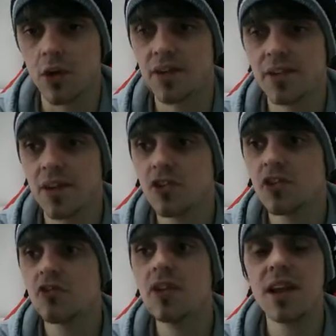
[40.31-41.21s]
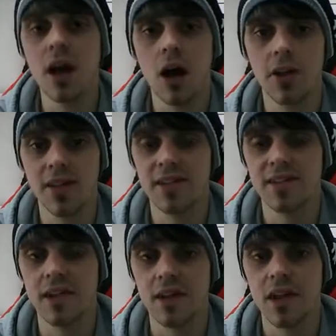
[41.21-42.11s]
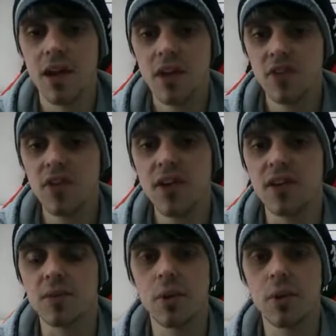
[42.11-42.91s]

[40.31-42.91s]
and they're just really unrealistic things.